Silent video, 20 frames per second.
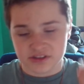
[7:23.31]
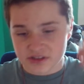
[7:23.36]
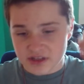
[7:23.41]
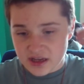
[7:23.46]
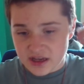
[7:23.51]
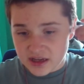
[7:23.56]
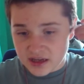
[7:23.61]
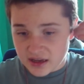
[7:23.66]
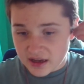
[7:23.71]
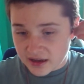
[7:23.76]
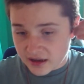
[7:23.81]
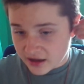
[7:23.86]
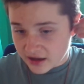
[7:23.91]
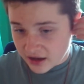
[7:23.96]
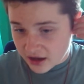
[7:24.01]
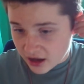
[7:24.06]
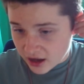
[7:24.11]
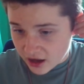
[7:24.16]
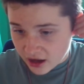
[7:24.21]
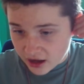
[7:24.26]
They
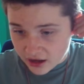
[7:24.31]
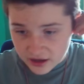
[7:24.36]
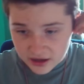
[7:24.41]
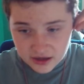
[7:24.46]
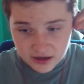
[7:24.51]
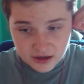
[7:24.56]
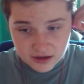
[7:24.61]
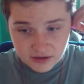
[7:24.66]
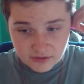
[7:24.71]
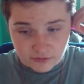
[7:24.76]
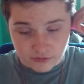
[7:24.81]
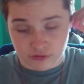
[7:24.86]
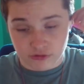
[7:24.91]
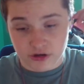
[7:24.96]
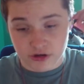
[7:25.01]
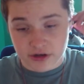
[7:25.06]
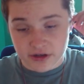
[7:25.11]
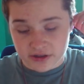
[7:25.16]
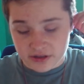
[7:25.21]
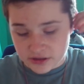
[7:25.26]
are
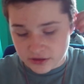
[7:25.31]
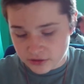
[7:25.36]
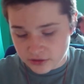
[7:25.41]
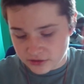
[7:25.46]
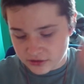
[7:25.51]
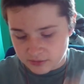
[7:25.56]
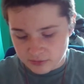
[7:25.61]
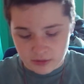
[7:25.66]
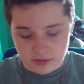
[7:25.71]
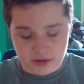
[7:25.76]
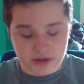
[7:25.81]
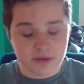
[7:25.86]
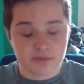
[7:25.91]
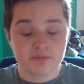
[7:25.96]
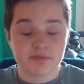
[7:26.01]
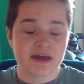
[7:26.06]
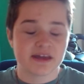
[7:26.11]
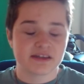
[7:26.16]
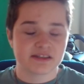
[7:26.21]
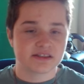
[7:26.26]
really good. They're probably the
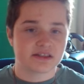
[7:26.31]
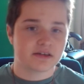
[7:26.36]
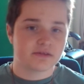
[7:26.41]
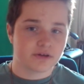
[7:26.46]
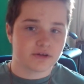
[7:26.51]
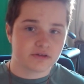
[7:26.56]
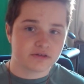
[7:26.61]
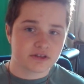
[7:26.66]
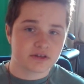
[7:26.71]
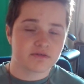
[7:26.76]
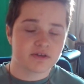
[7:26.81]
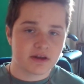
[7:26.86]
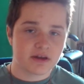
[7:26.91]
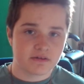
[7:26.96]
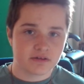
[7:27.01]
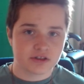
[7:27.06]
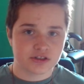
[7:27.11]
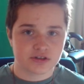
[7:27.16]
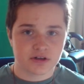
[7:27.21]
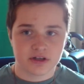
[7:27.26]
best earphones I've
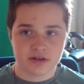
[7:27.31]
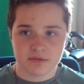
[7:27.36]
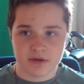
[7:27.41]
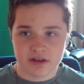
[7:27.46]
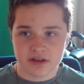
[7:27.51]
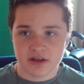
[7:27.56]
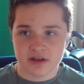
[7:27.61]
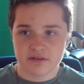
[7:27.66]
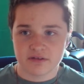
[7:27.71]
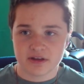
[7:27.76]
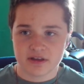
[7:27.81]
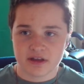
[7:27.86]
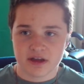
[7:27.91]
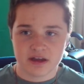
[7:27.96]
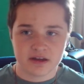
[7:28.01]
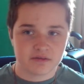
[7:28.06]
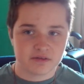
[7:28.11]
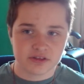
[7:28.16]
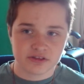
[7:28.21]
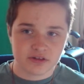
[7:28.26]
ever tried in my life, and I
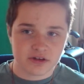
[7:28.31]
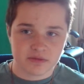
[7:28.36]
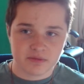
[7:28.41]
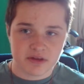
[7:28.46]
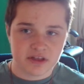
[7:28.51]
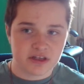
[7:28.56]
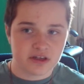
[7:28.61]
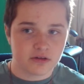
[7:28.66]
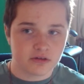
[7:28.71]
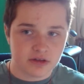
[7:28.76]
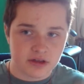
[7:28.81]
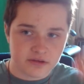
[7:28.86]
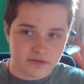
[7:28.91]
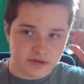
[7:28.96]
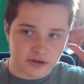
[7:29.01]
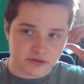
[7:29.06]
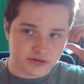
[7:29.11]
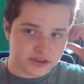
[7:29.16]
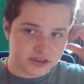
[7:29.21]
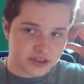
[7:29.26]
haven't tried many good
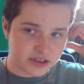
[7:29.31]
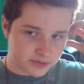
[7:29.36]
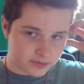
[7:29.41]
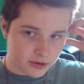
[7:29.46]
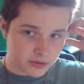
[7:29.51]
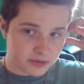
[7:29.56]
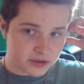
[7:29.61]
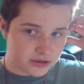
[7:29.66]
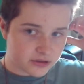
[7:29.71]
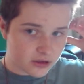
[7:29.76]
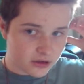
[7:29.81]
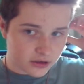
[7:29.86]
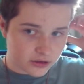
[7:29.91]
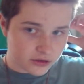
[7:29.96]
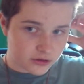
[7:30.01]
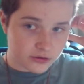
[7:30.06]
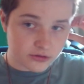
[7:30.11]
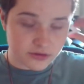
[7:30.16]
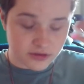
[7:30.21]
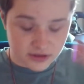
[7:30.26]
earphones, so that's probably not a
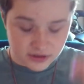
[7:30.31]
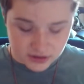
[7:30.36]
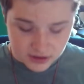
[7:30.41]
good thing.